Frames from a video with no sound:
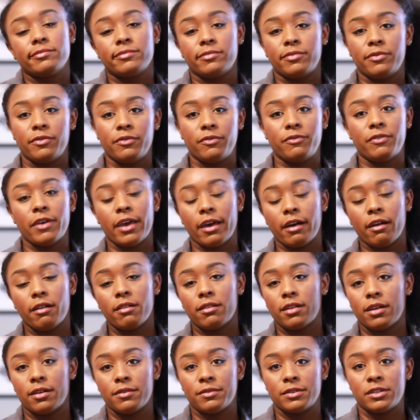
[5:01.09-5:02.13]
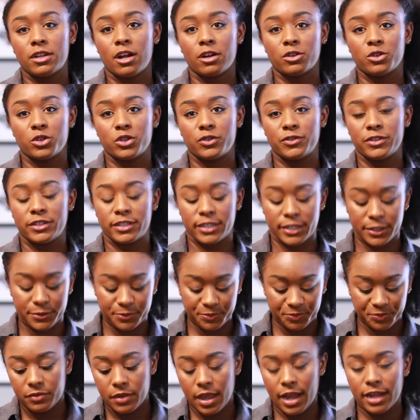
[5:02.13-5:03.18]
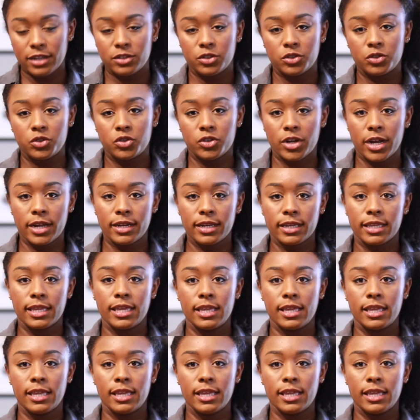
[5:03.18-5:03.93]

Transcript: fail of a doctor's visit. I do try to